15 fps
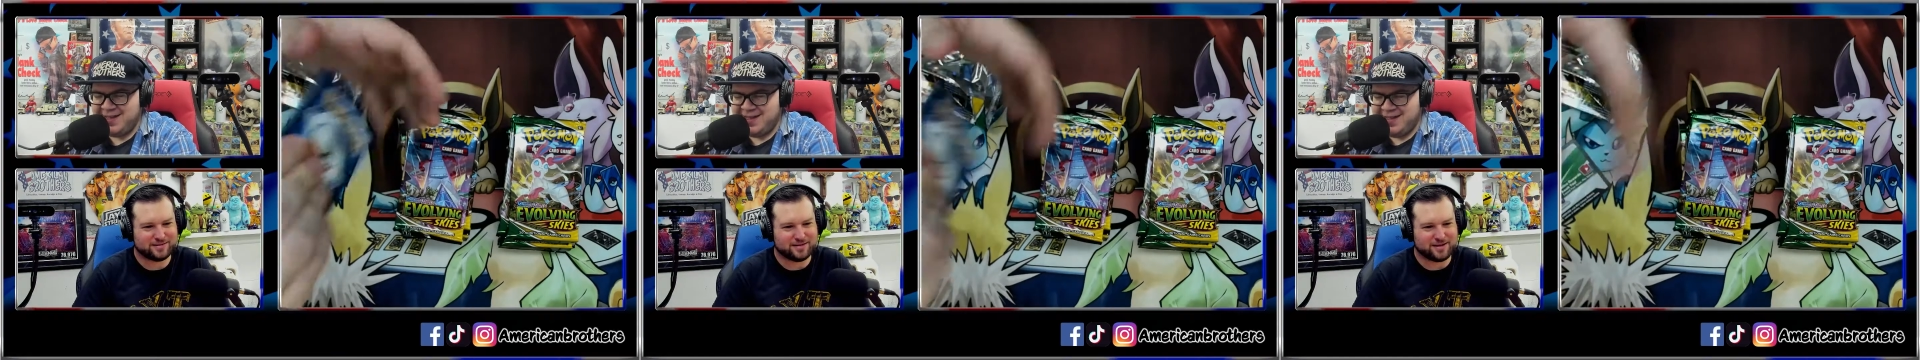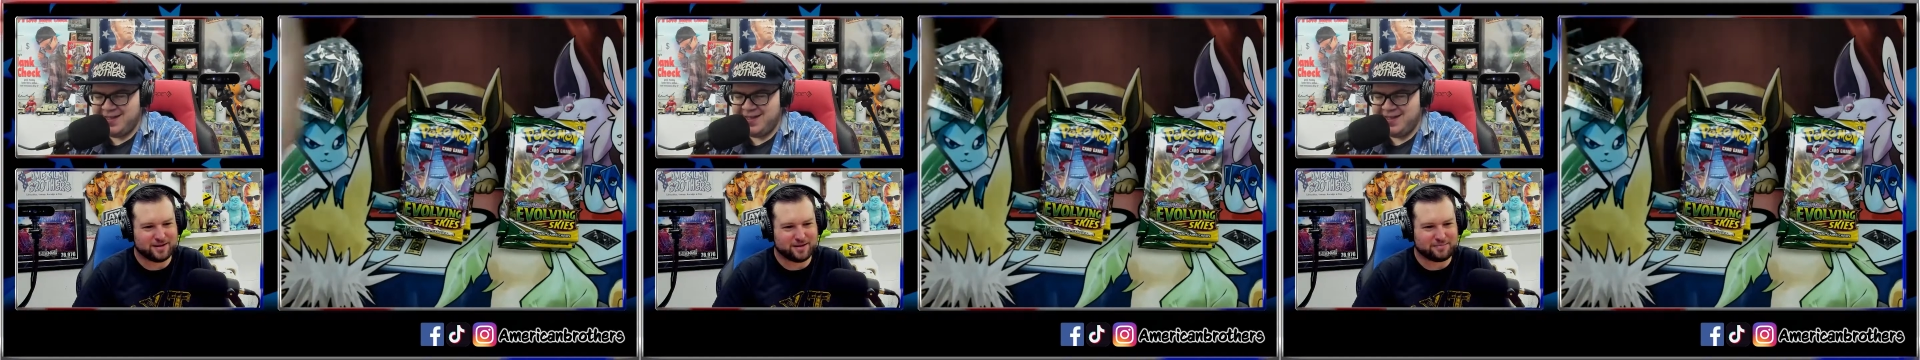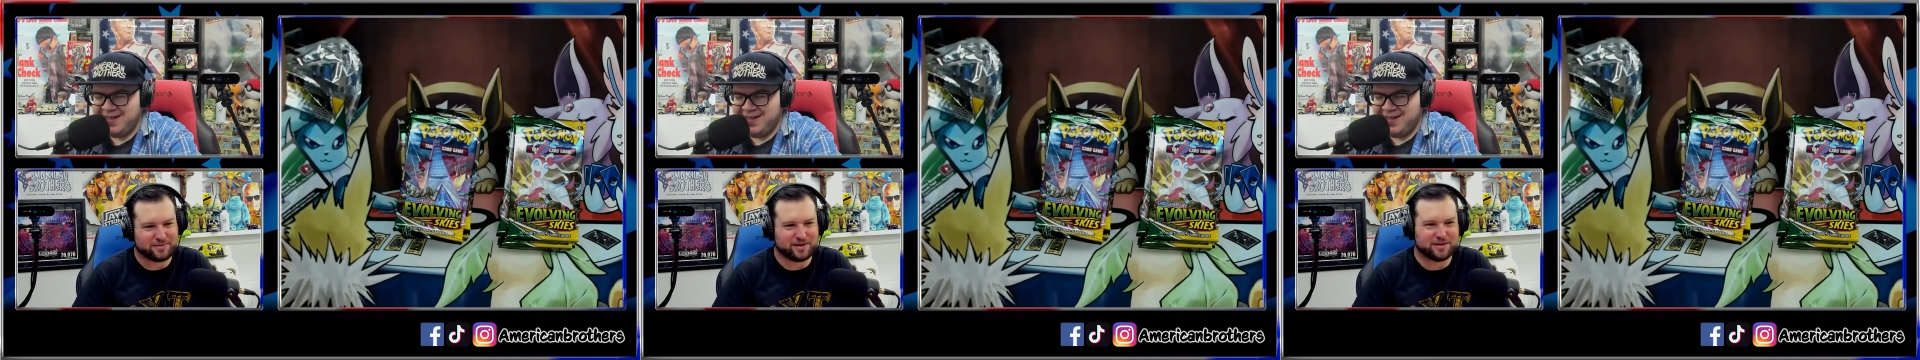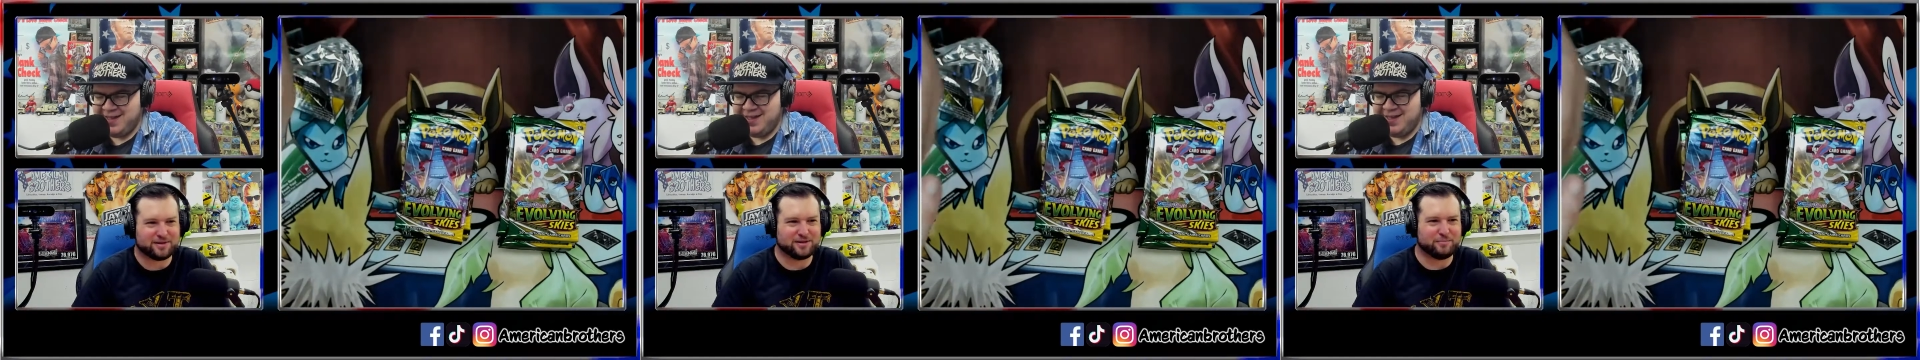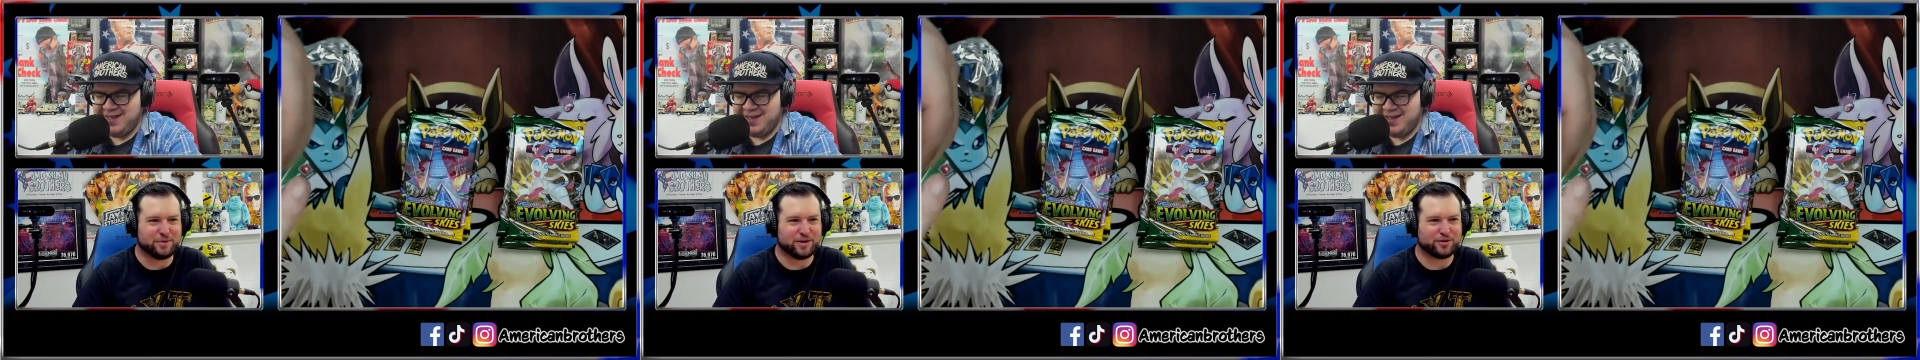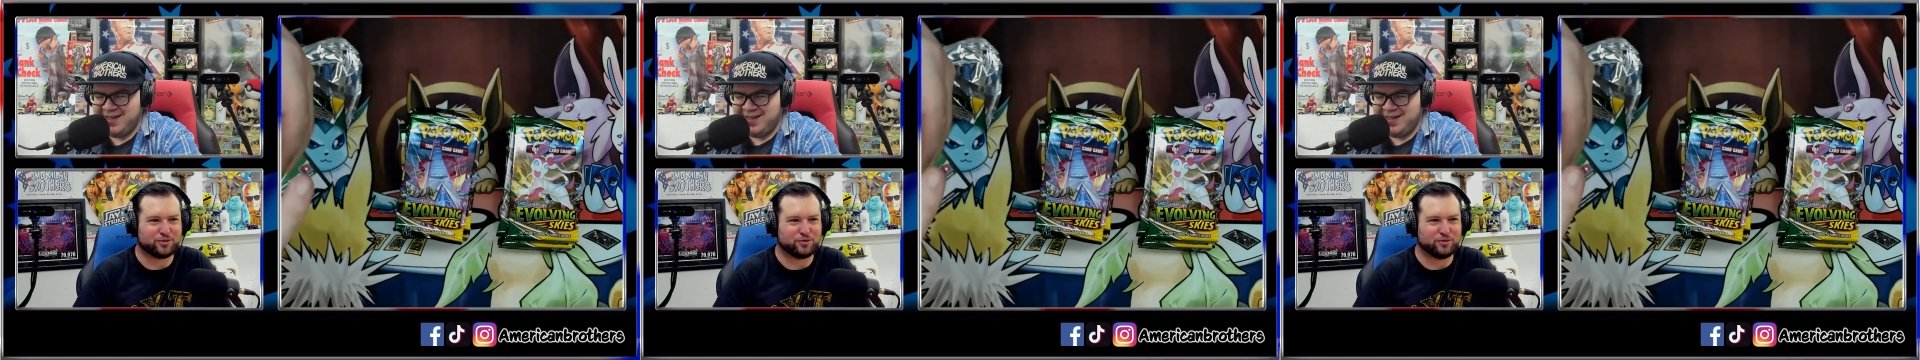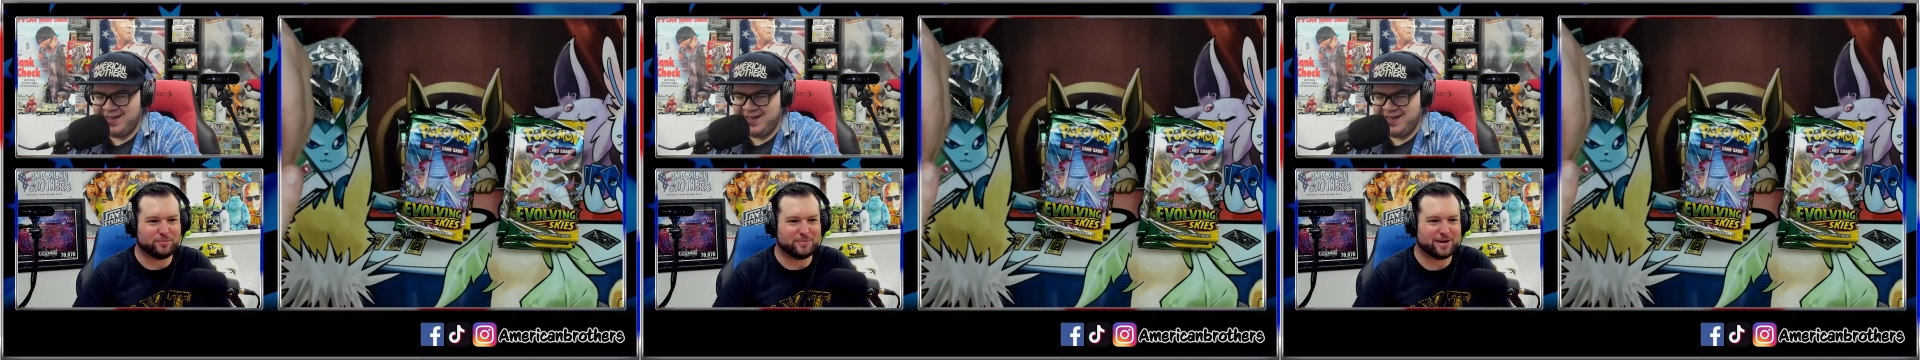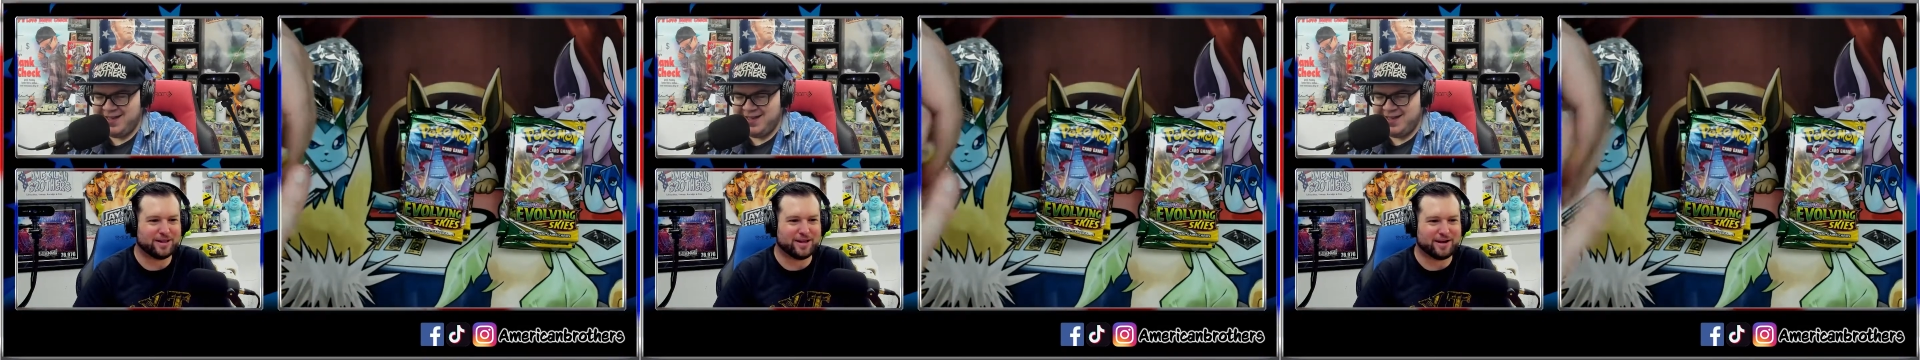Speaker 1: I'm at the pinnacle of my
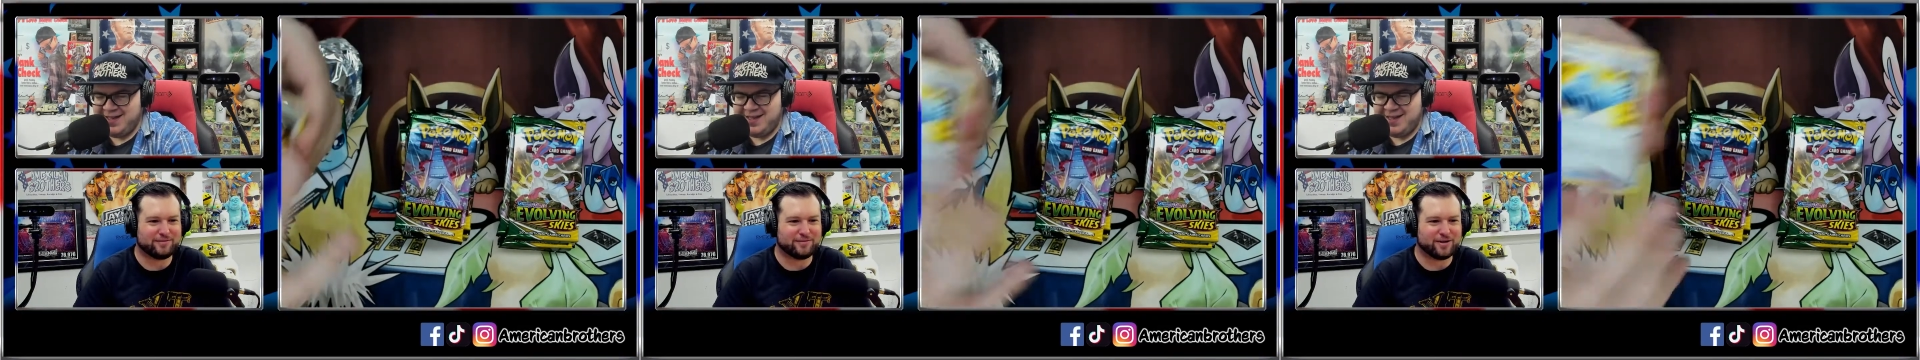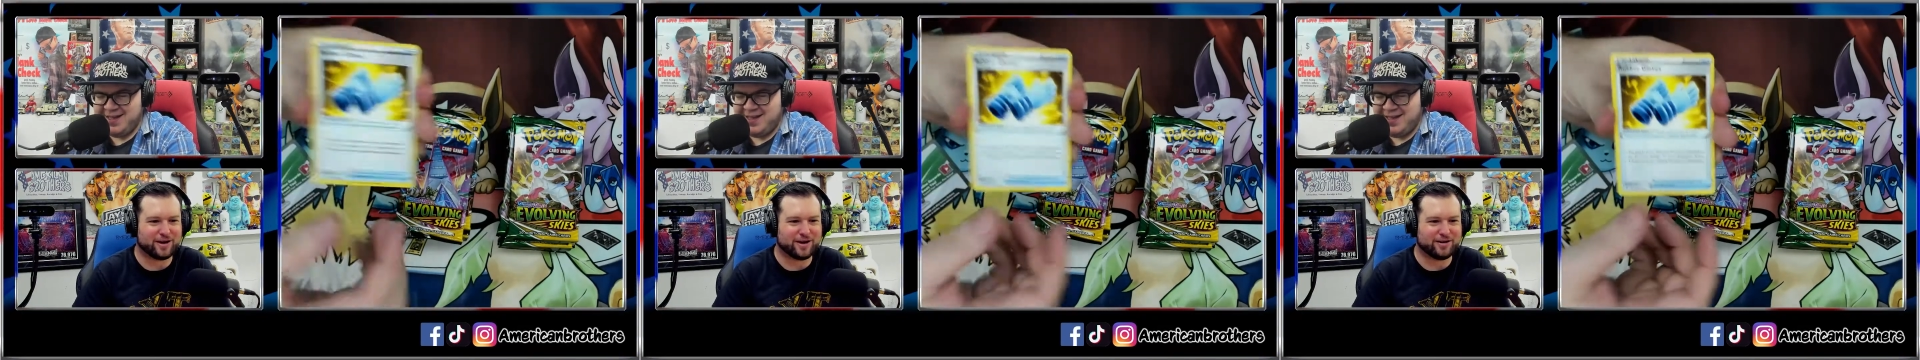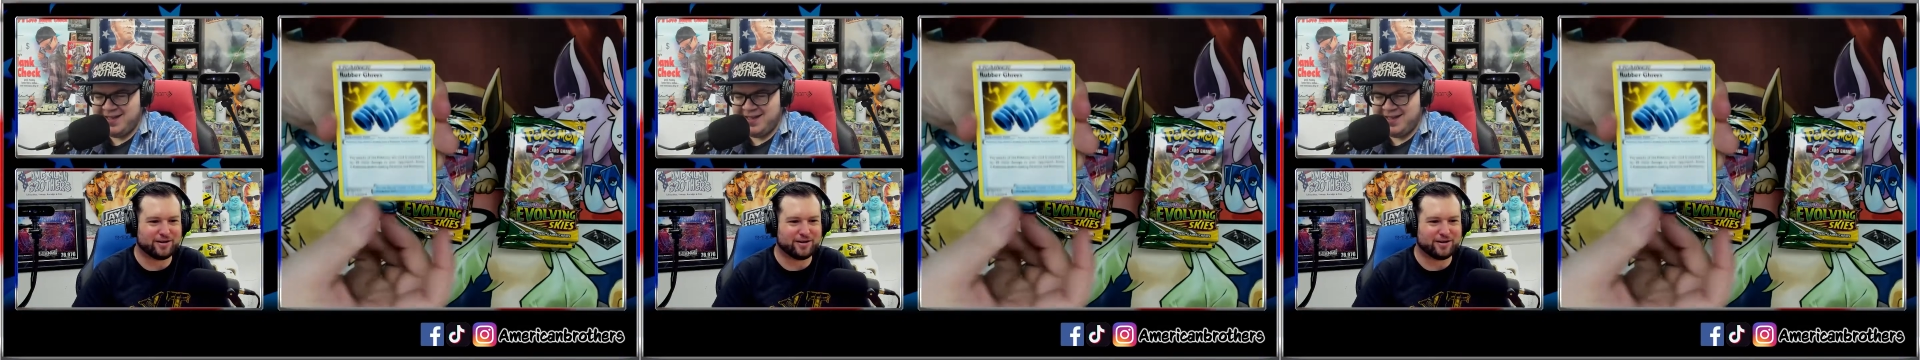life right here.